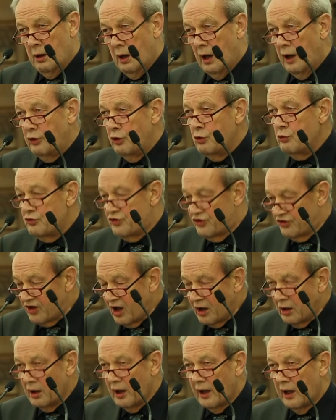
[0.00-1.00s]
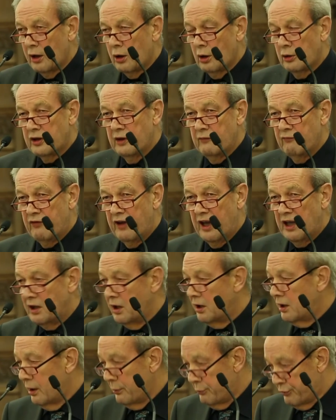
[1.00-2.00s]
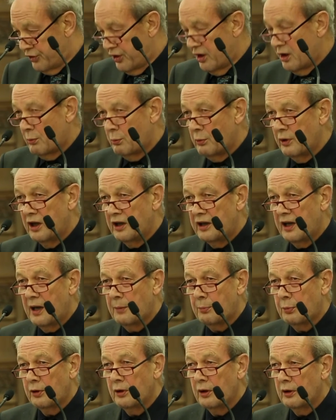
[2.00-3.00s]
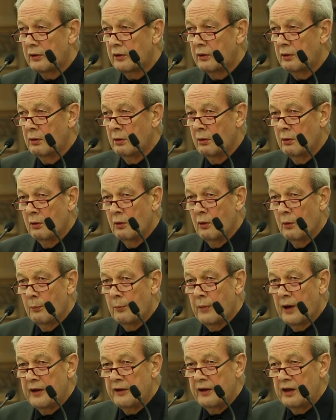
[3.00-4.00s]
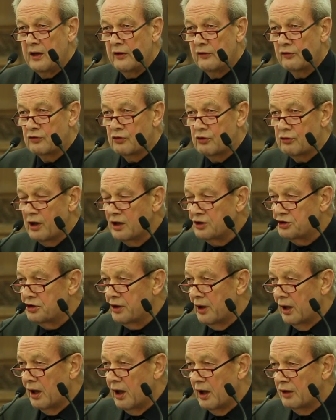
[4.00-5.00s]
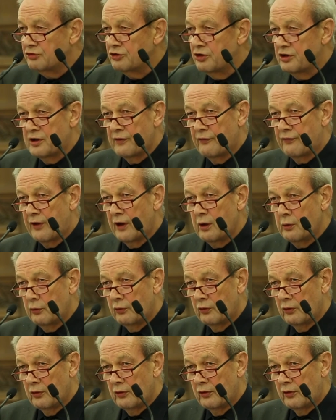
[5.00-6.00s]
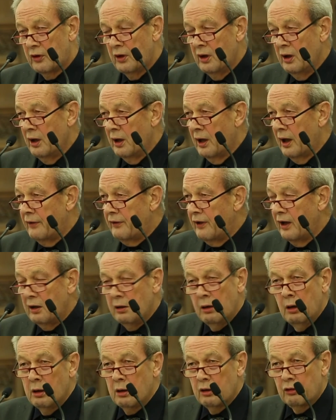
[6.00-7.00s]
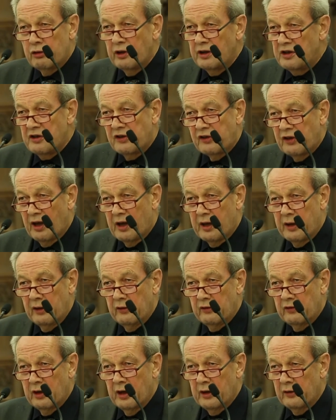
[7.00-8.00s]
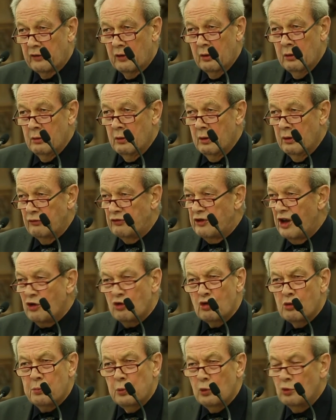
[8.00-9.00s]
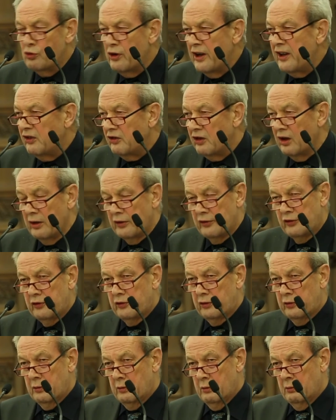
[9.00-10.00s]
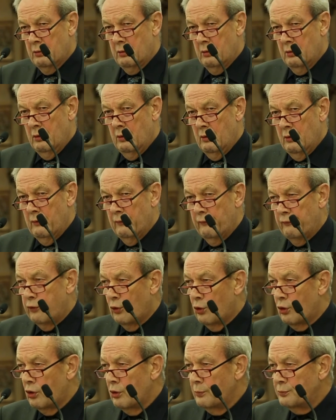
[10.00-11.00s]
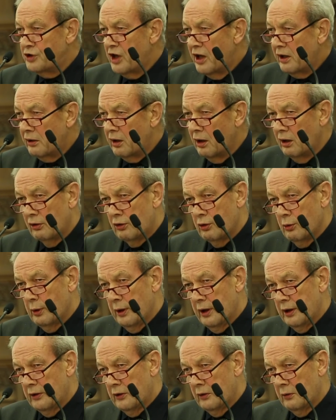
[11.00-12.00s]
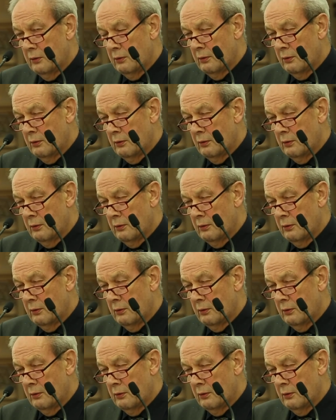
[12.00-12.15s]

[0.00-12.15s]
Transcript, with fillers: And you suddenly got invaded. I was here when it happened, by these trudging hundreds of thousands, and then criticized as terrible racists for objecting to it.